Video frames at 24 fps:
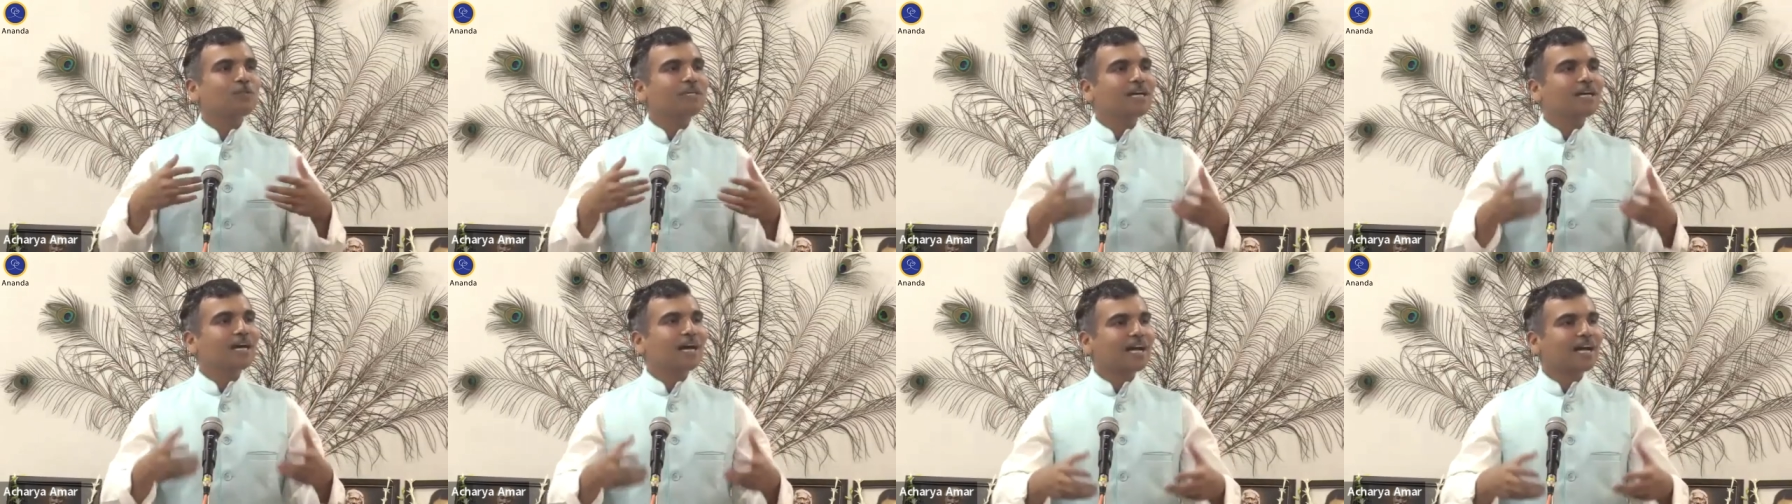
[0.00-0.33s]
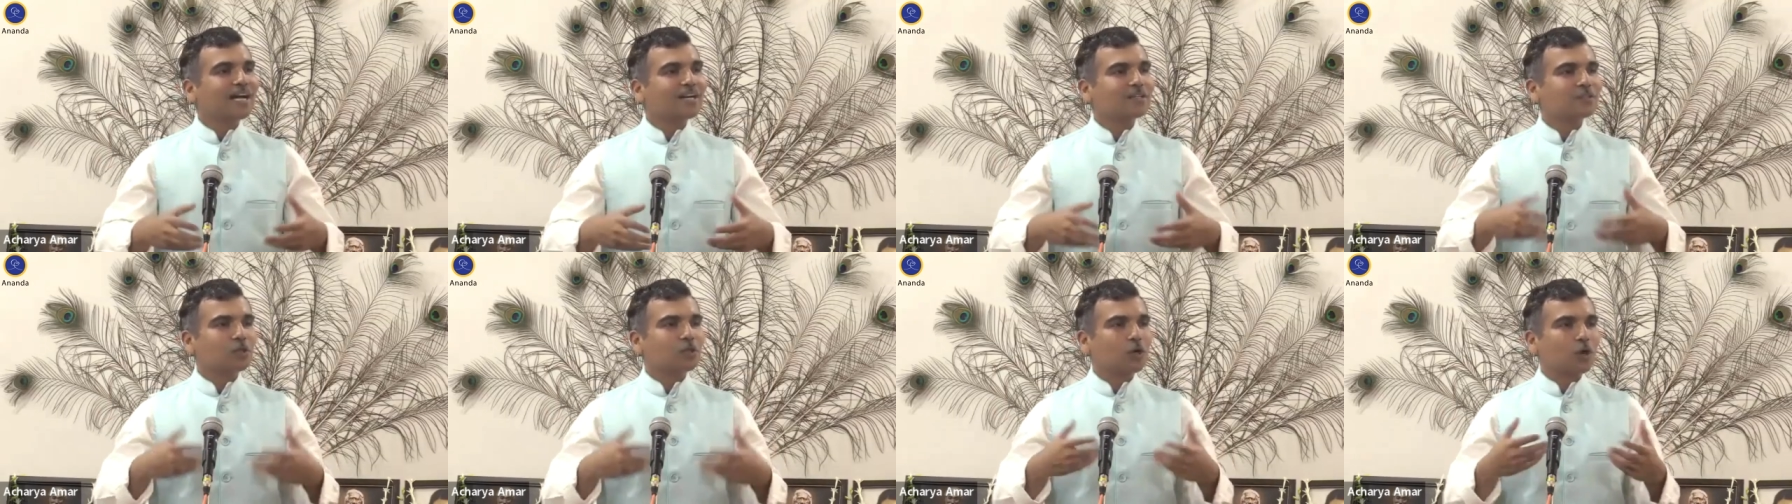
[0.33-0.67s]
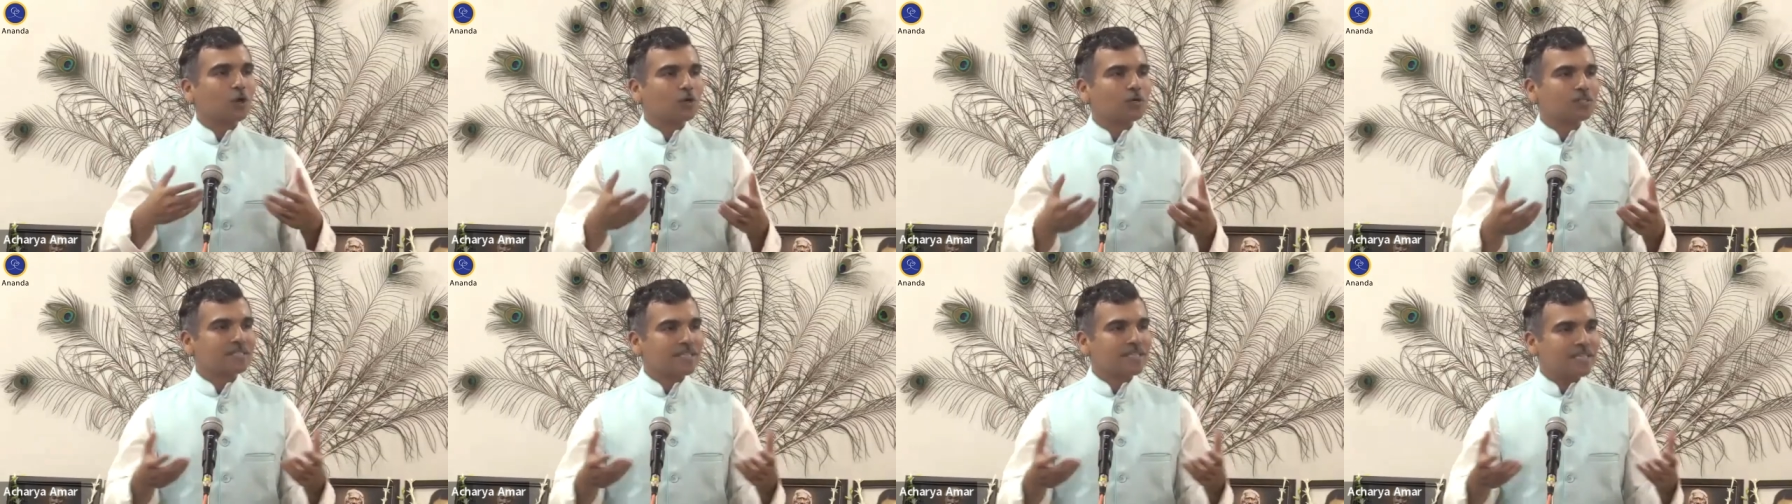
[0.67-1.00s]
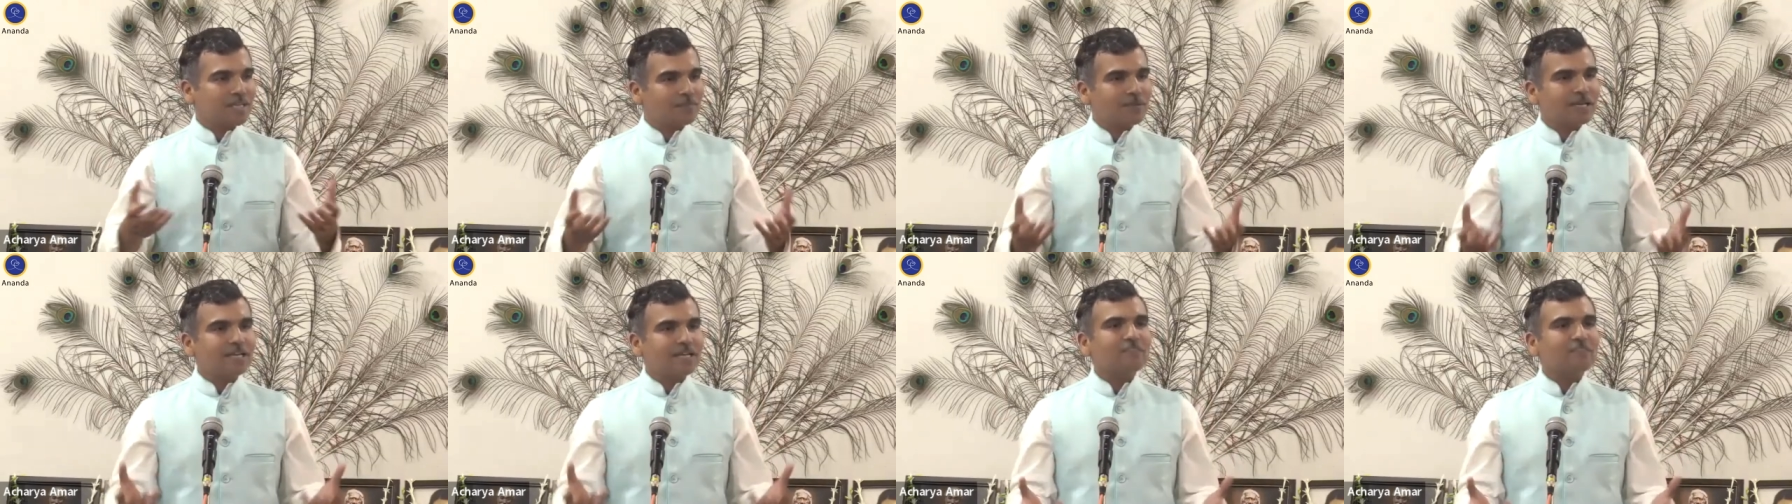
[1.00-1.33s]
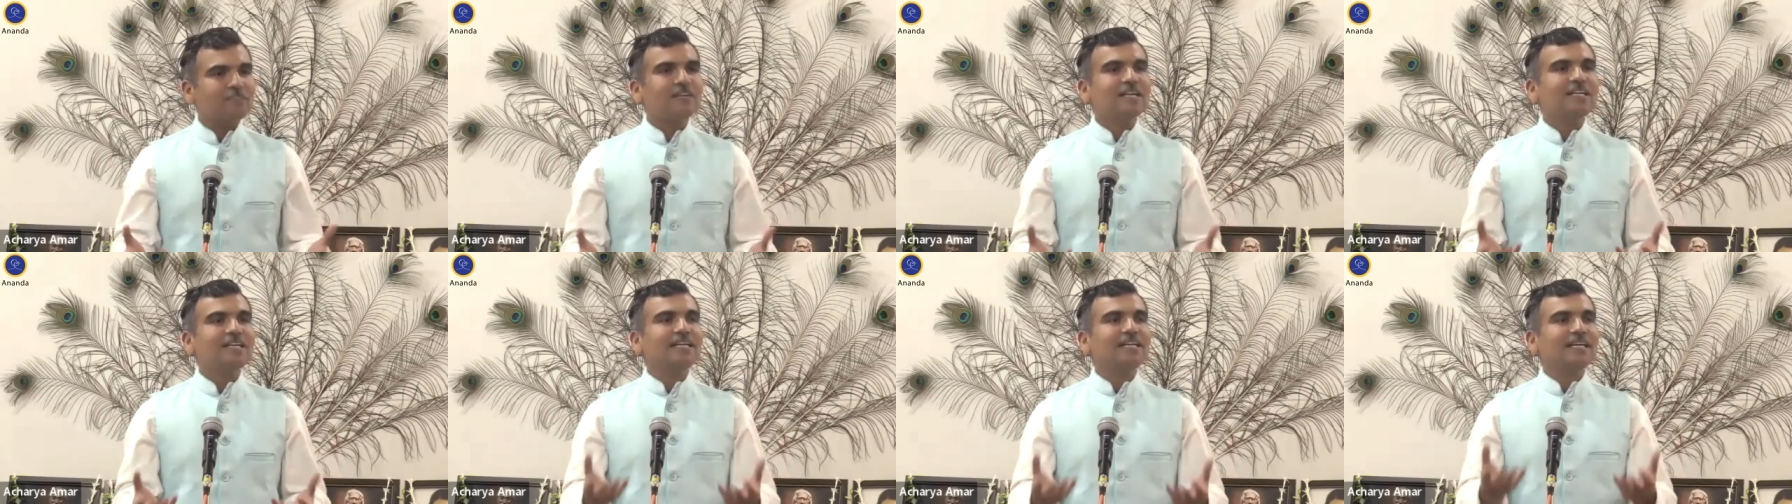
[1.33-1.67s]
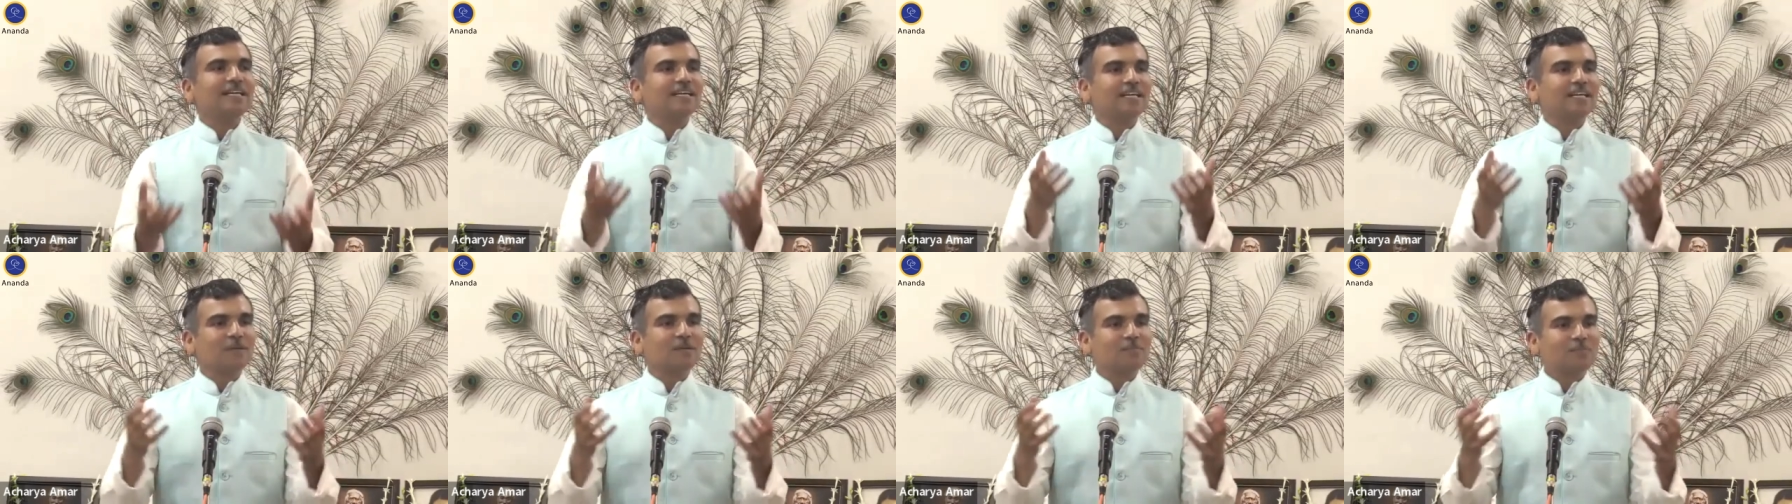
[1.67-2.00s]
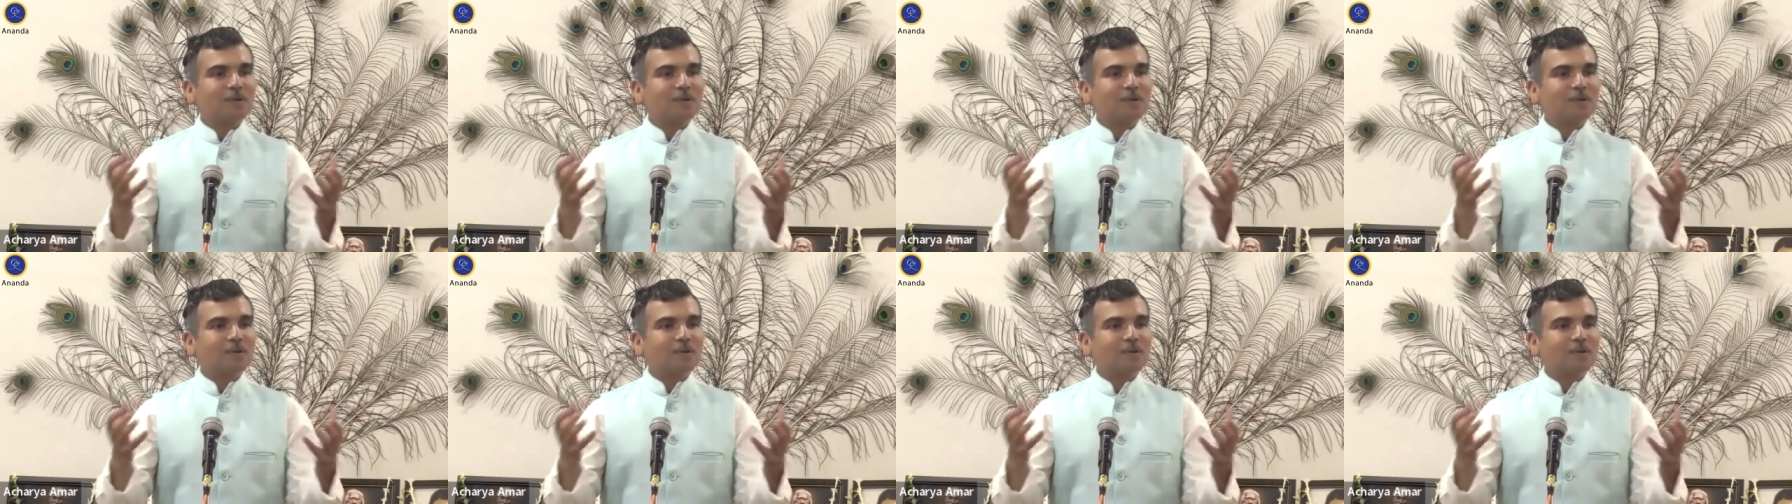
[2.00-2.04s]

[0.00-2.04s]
to the higher thoughts, keep elevating,